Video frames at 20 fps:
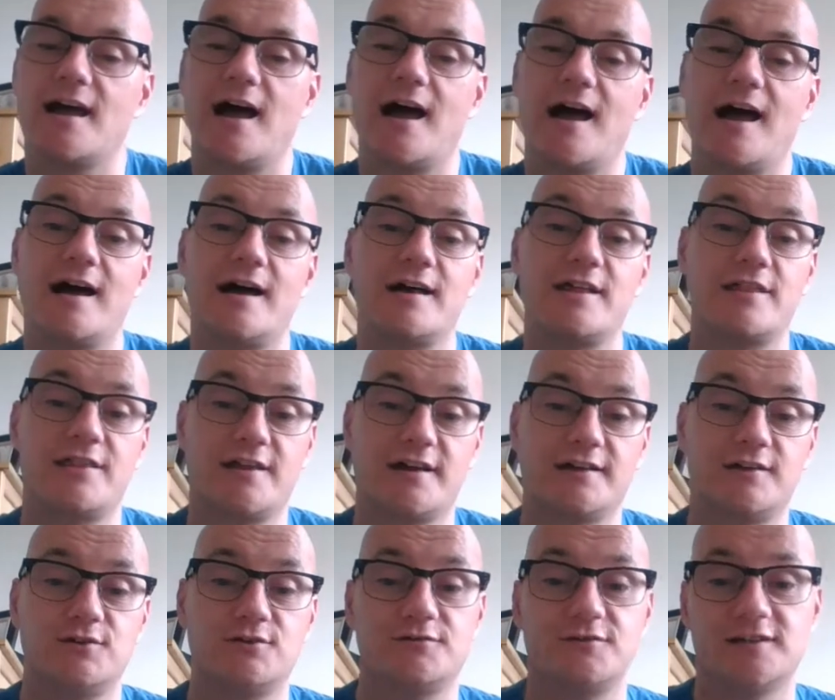and
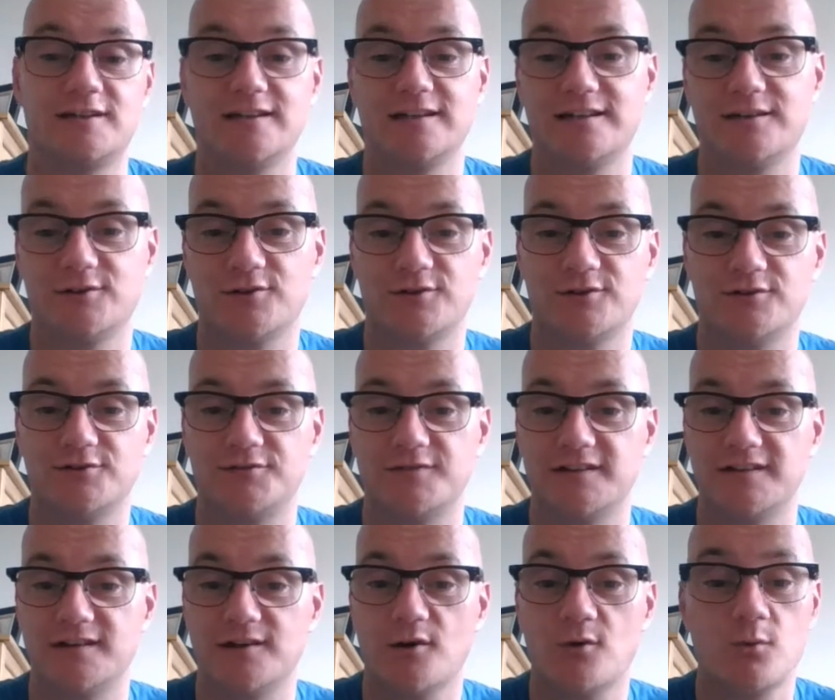thank you for clicking on this
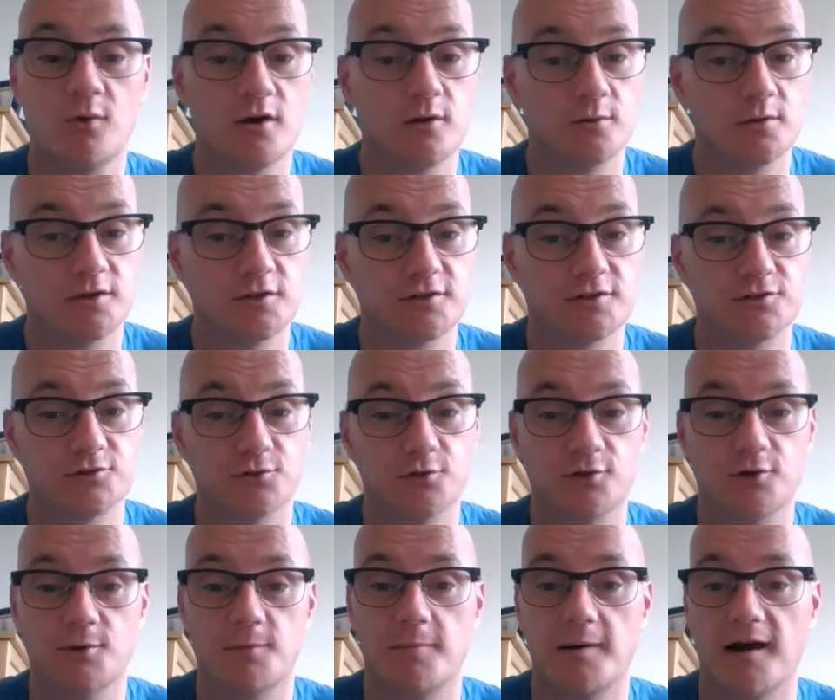video where we're going to
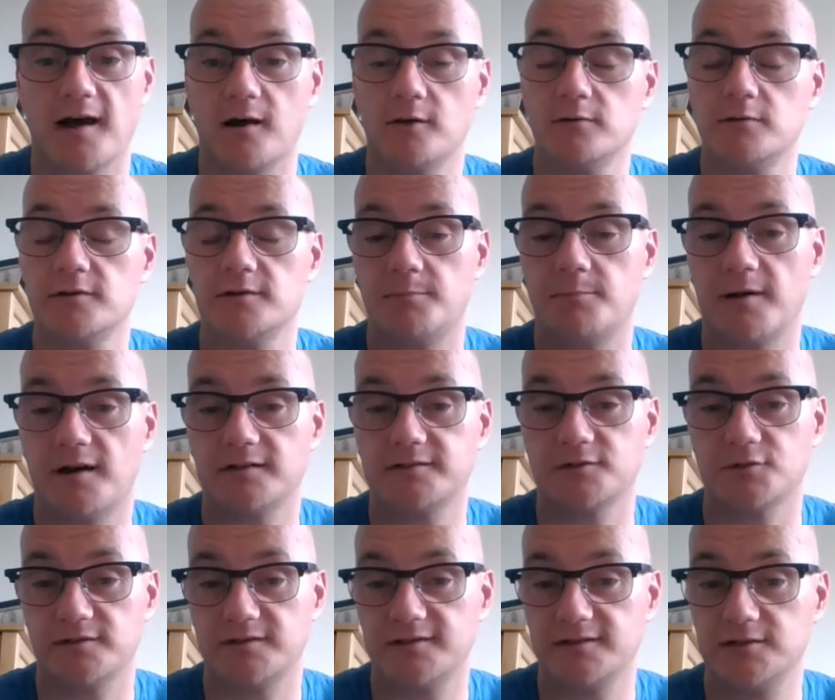talk about the past
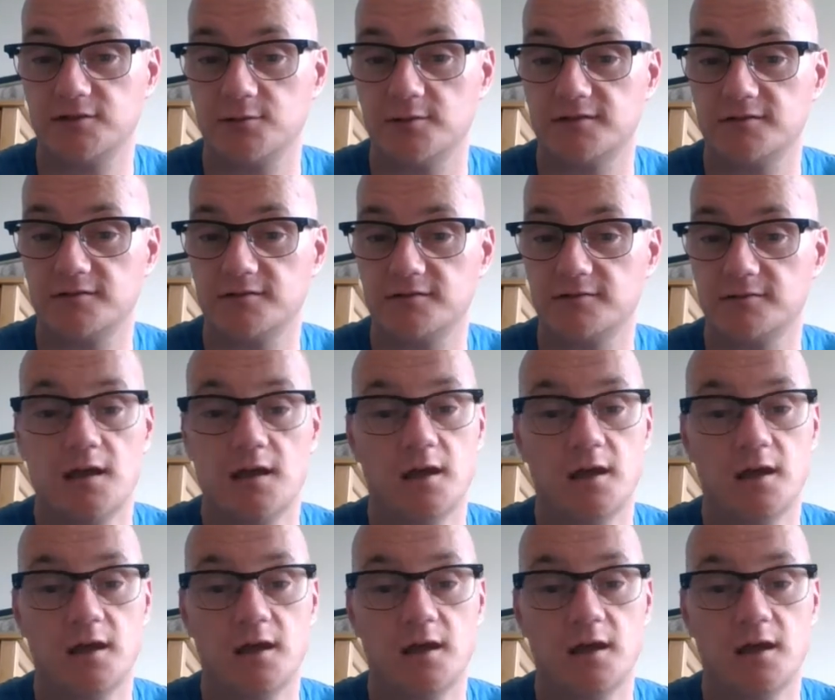continuous.